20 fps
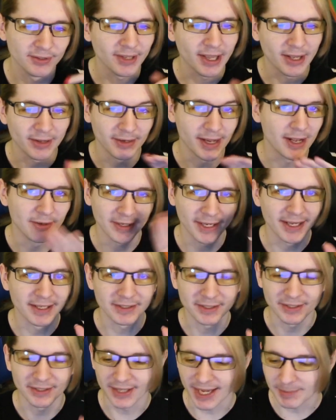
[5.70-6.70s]
I'll get
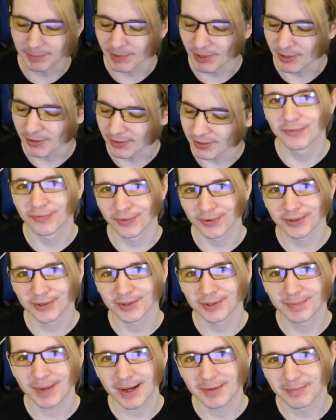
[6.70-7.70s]
to that part. First
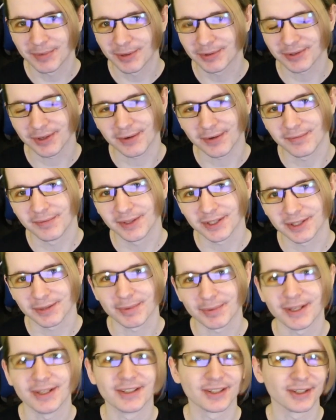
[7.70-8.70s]
and most obvious
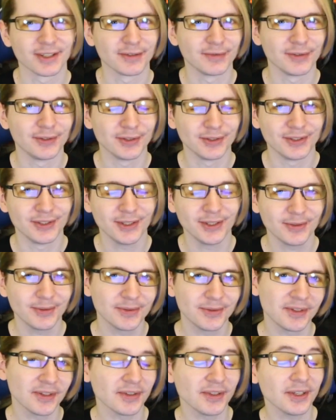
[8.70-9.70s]
piece of good
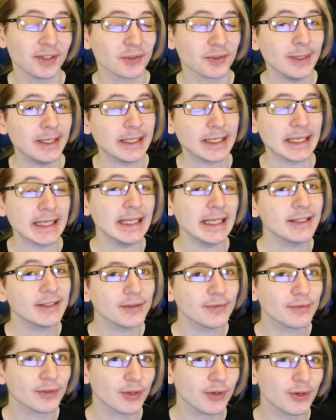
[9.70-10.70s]
news this week is,
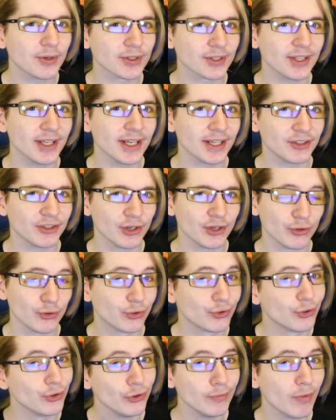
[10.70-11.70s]
of course, that
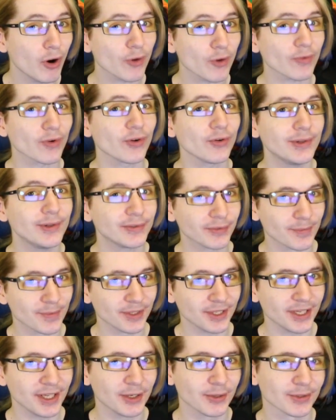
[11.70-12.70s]
tomorrow, from the
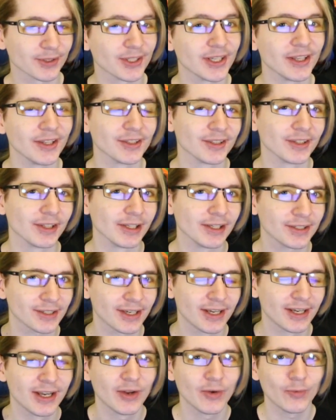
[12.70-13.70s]
day you're seeing this at least,
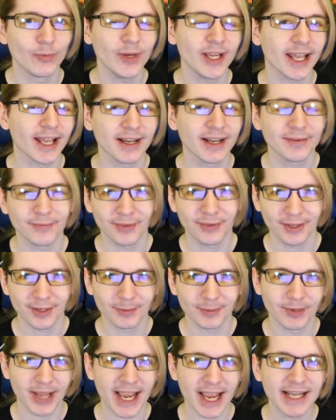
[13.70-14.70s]
we have the
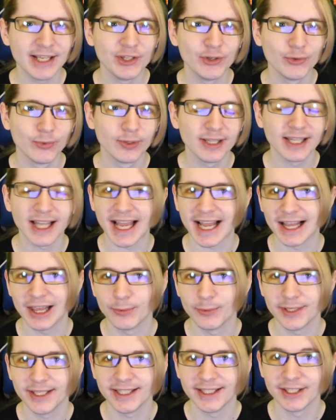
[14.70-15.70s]
annual
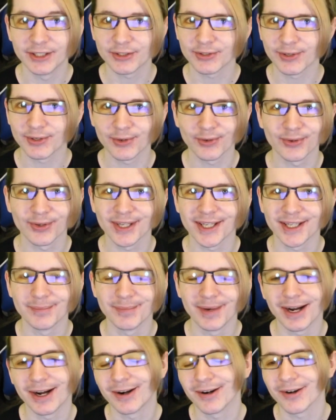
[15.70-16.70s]
Halloween Scream,
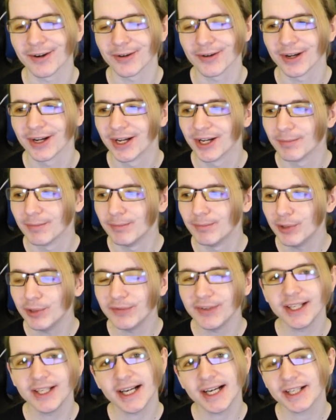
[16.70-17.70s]
our
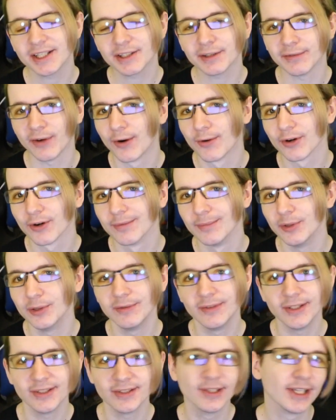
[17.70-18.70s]
movie night of horror
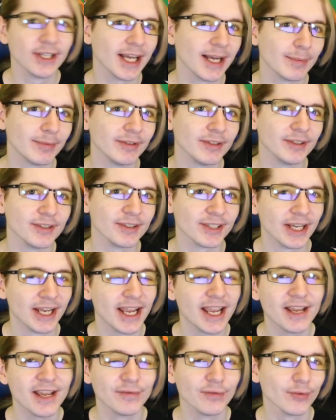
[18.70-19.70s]
movies that happens
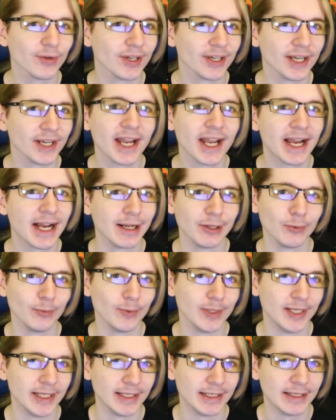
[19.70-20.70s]
every
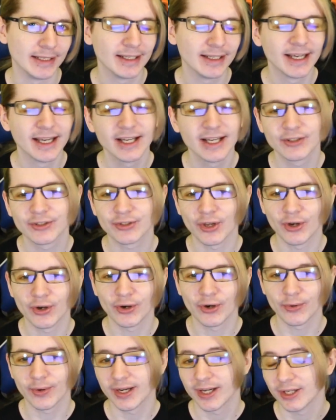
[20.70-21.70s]
Halloween.
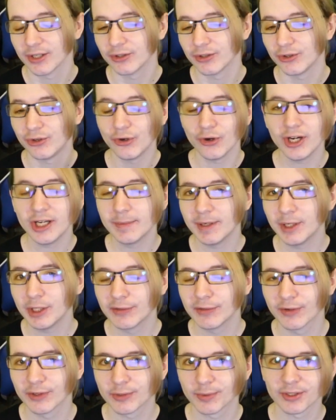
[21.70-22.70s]
So, join me
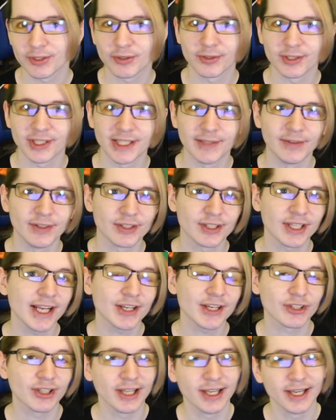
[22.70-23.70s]
over at
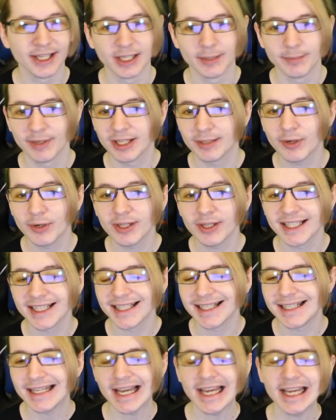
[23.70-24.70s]
twitch.tv/lyinginbedmon at
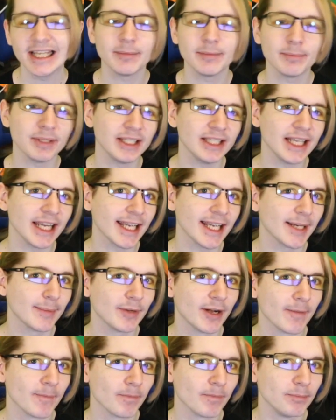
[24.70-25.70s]
9 PM
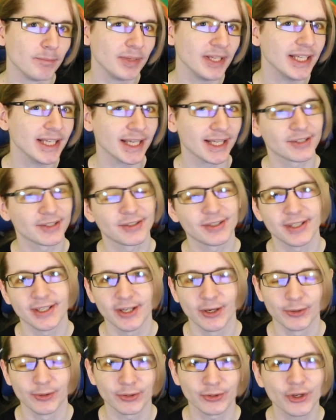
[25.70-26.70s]
BST
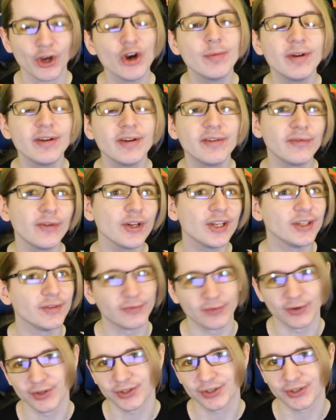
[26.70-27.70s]
on October
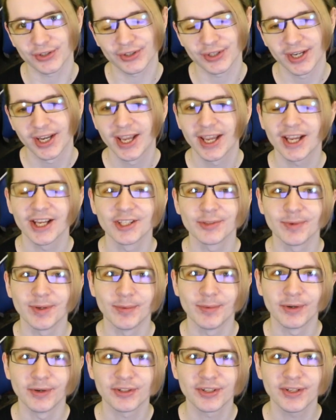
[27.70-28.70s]
31st as we
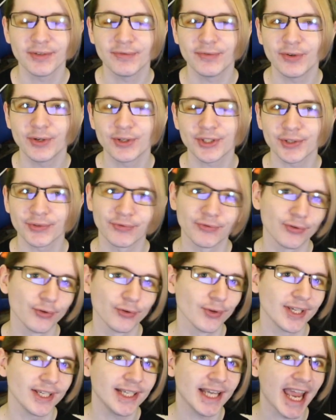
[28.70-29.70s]
watch the first
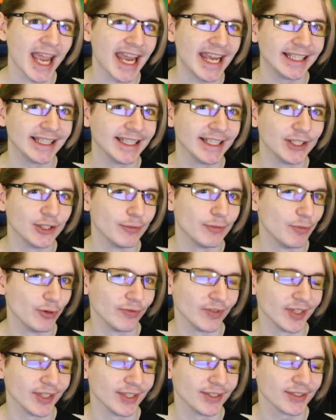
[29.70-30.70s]
3 Alien
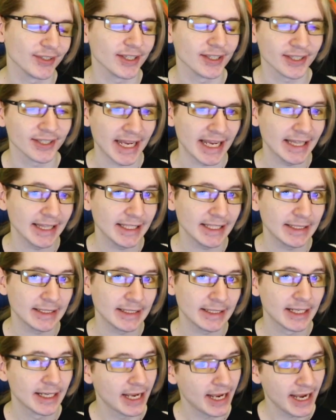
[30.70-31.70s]
movies. That is Alien,
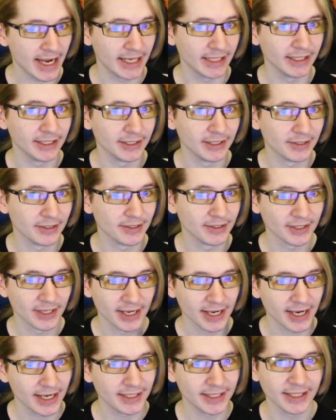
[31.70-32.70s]
Aliens,
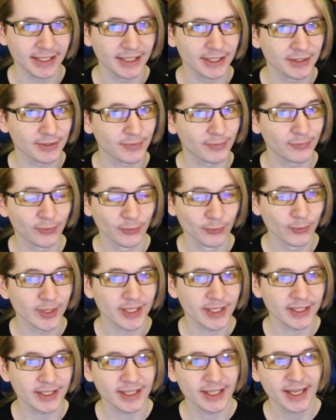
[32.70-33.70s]
and Aliens
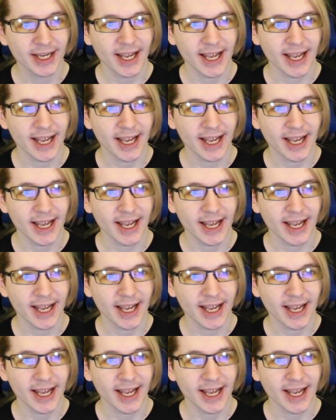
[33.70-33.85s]
3.